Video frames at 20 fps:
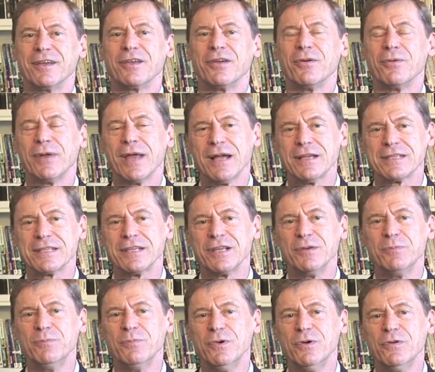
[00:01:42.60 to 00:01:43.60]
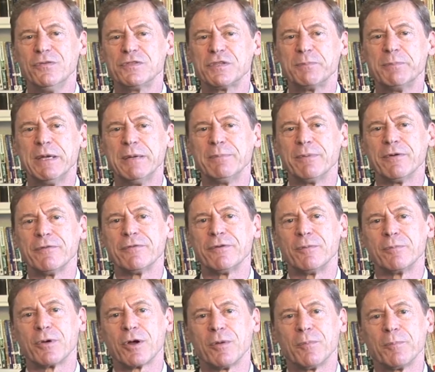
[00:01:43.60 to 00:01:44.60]
Curiosity moves people
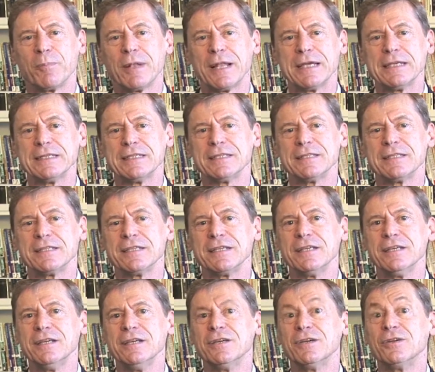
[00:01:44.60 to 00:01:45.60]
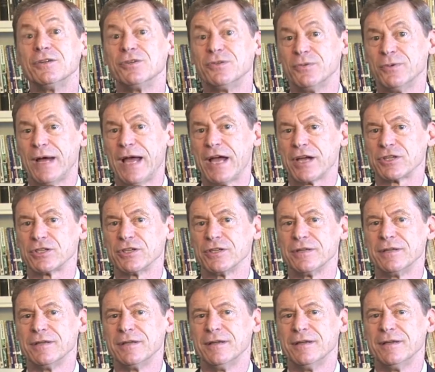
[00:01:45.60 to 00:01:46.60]
from complacency to
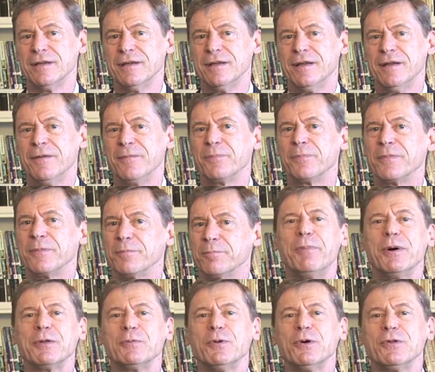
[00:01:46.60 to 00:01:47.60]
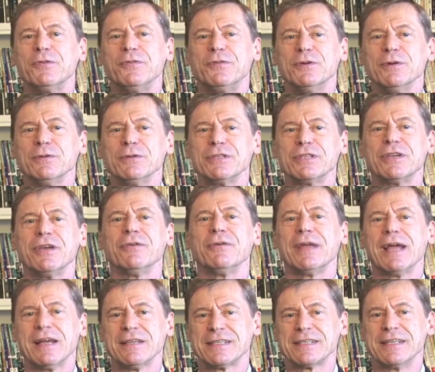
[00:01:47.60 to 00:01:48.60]
action. But what fuels
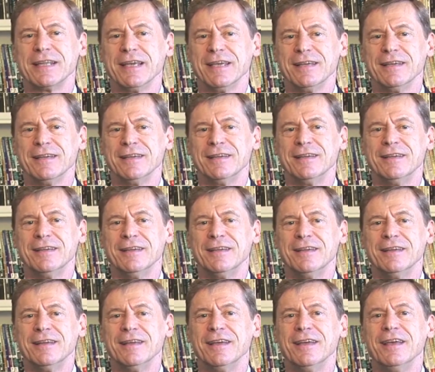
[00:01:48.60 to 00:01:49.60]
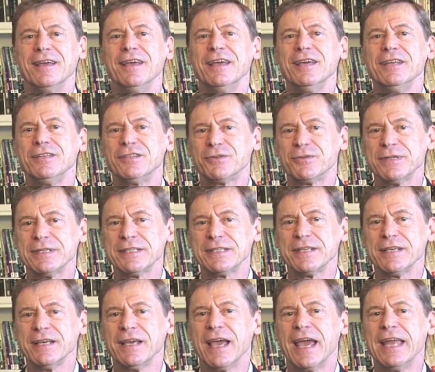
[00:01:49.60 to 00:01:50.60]
curiosity?
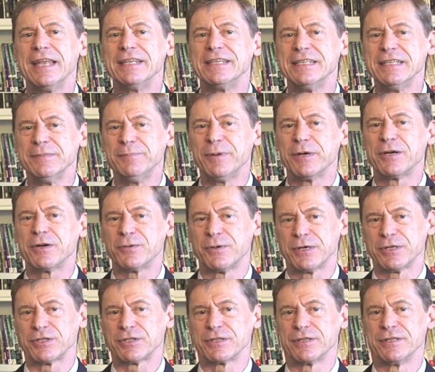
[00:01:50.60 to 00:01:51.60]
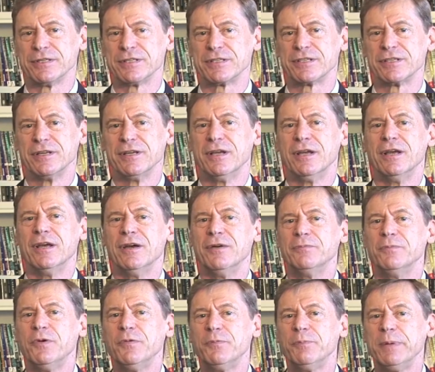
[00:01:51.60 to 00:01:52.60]
Interesting and deeper questions
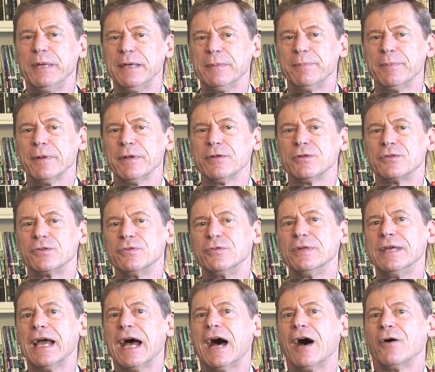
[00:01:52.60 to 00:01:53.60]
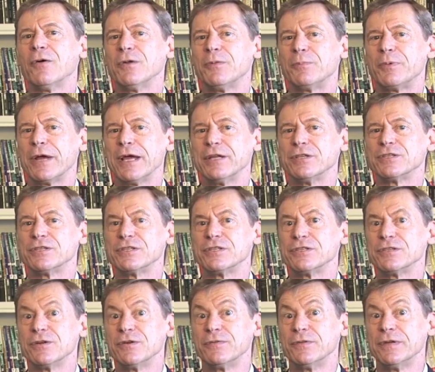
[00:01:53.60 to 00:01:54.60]
move people to the outer
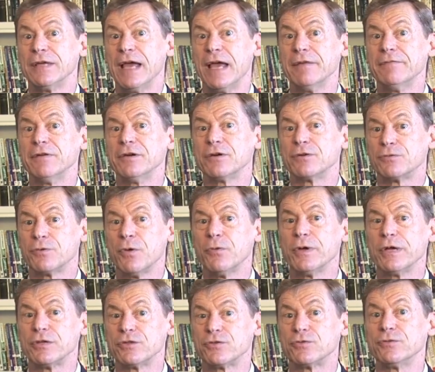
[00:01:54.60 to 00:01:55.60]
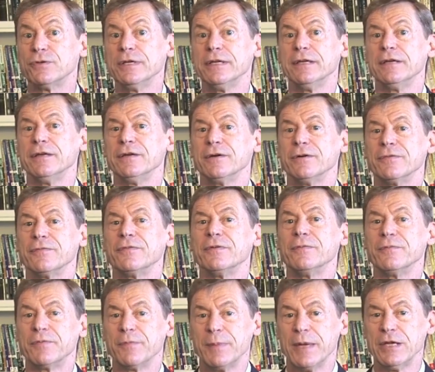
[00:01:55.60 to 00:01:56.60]
branches of the ever-growing tree of
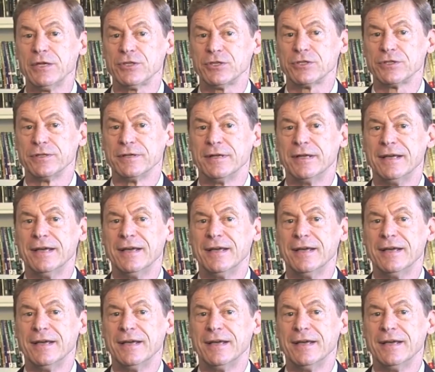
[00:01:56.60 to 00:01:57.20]
information.